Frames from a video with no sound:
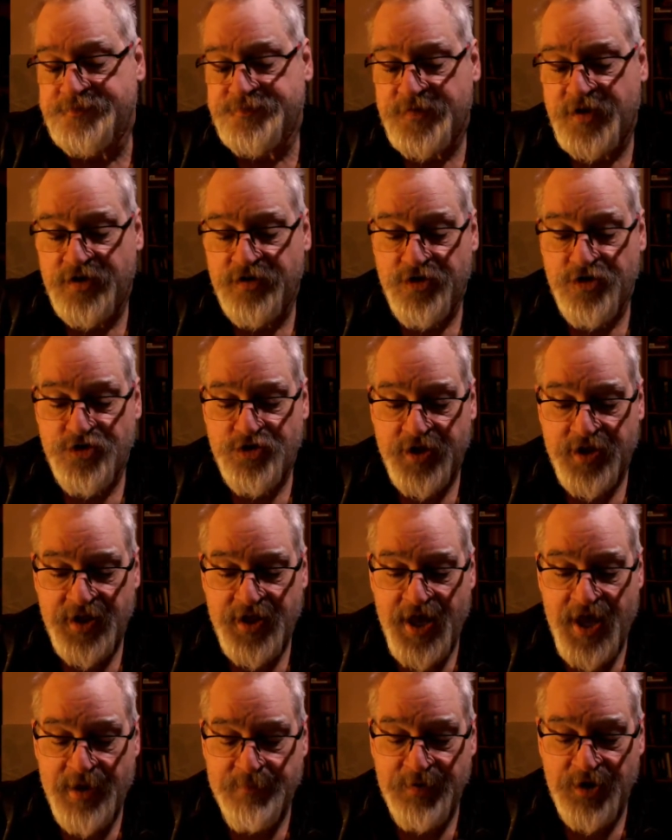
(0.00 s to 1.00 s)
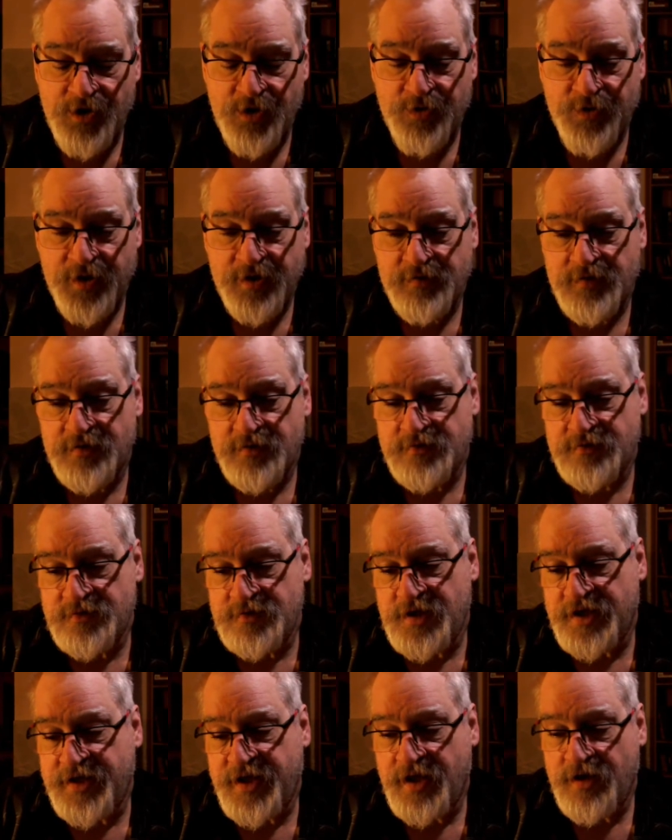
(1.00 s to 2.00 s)
They're usually a happy-going,
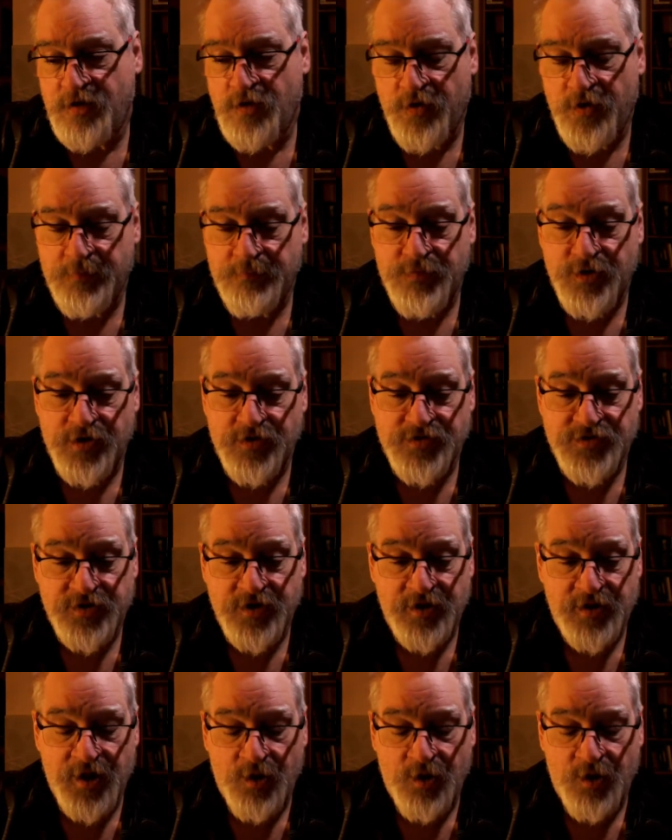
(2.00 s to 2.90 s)
lucky-going person.